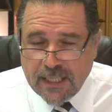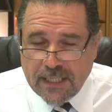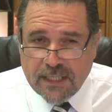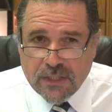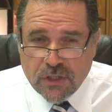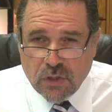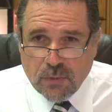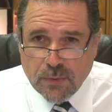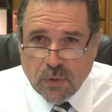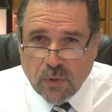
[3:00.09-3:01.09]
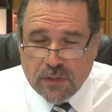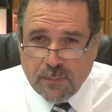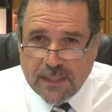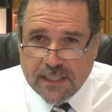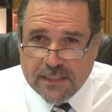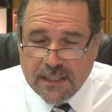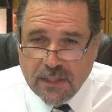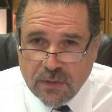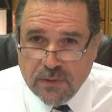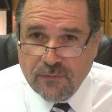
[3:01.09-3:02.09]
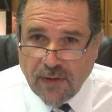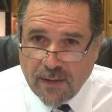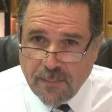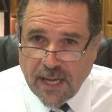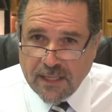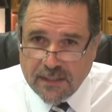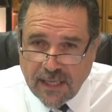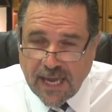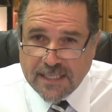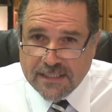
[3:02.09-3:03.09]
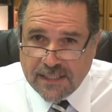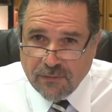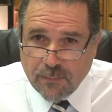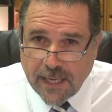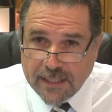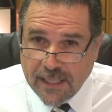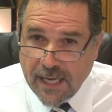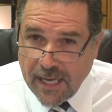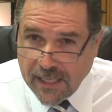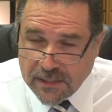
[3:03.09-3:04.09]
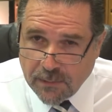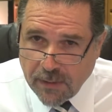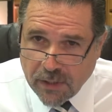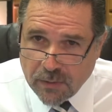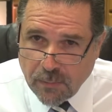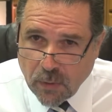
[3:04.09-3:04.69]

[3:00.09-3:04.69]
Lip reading: It is a super course because it includes 5-path and 7-path and some other